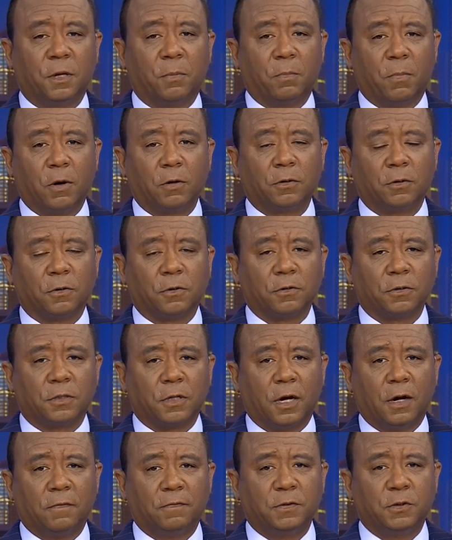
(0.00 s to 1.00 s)
The murders
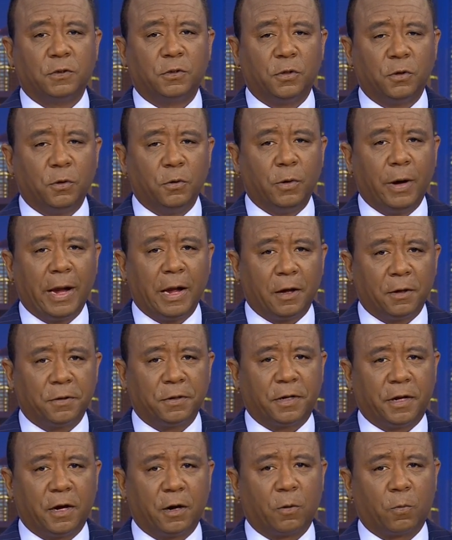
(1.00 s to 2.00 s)
of two
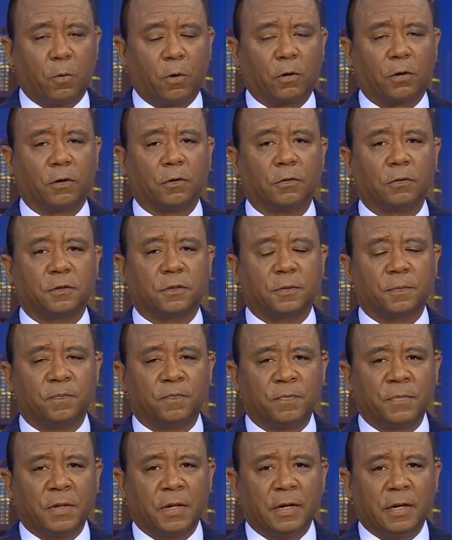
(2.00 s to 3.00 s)
healthcare workers
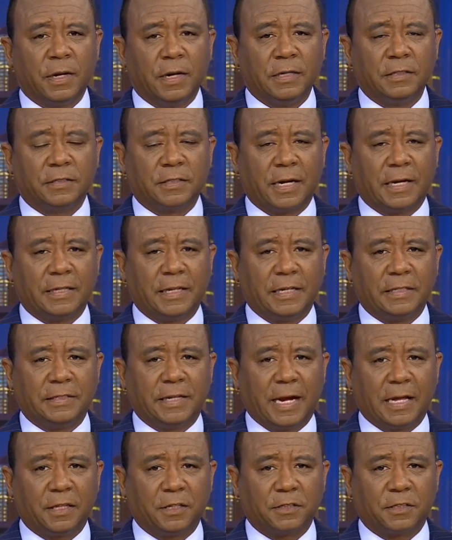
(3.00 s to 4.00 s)
inside a
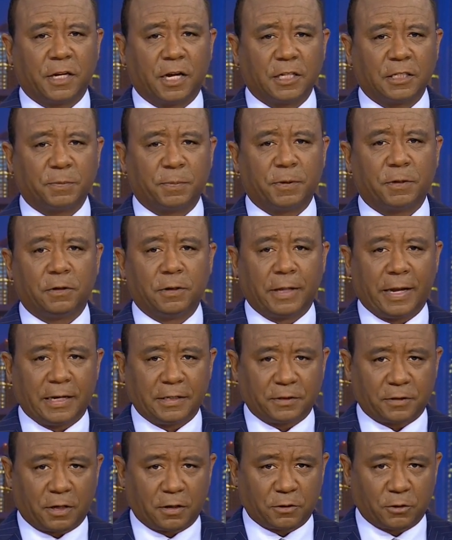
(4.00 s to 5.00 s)
Dallas hospital
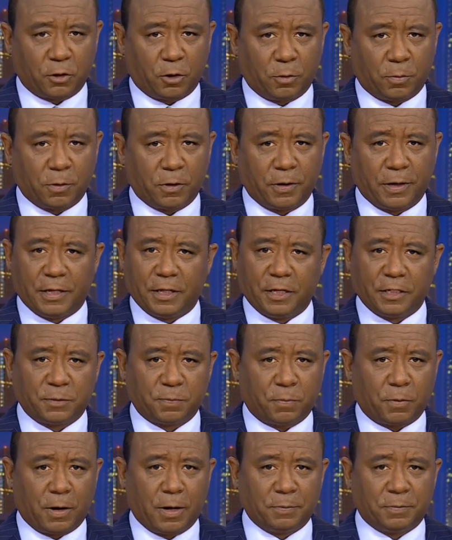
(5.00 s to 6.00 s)
last October. It has
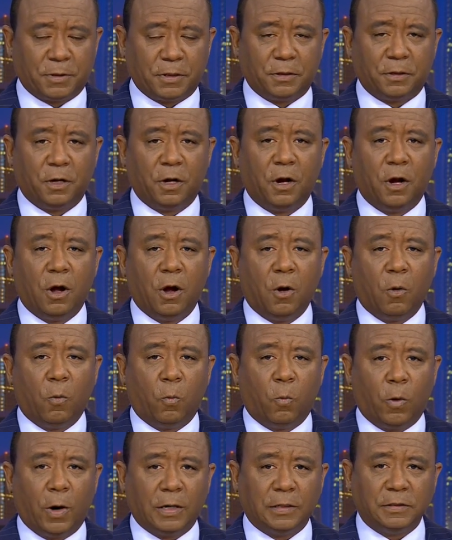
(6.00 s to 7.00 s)
prompted
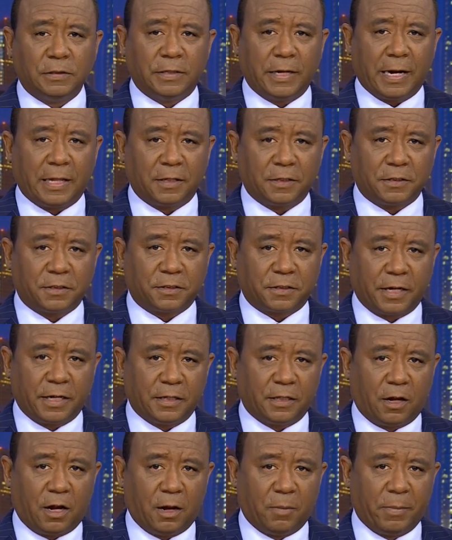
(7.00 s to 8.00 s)
one Dallas state
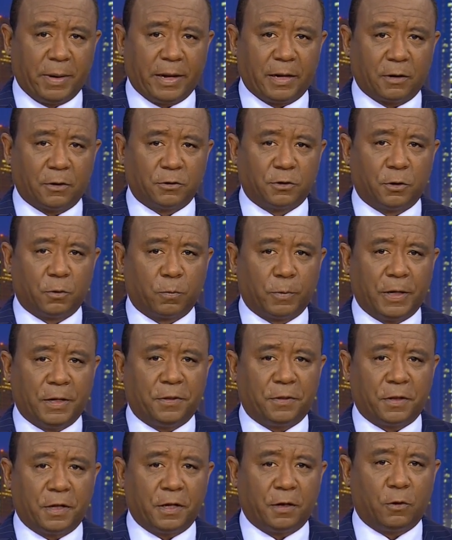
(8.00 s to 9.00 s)
lawmaker to
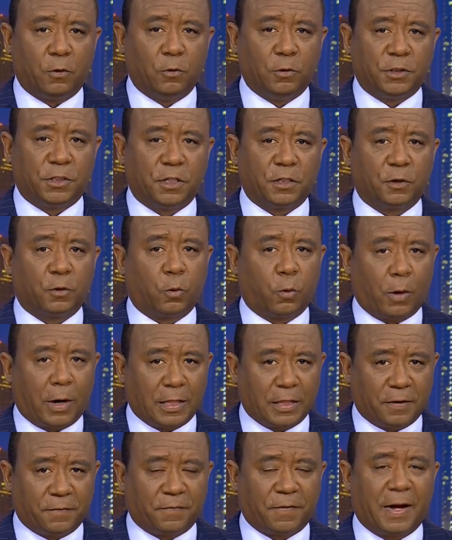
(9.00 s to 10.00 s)
rethink who should
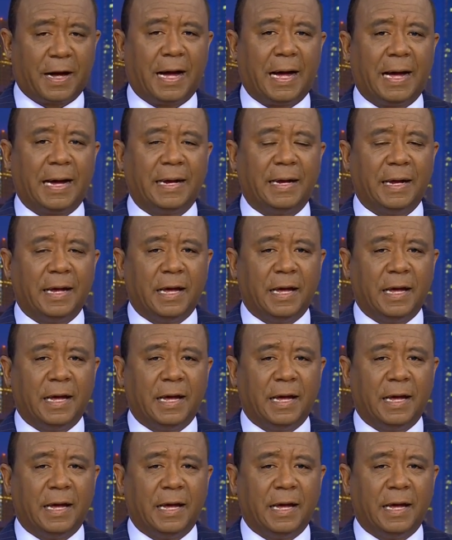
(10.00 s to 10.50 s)
qualify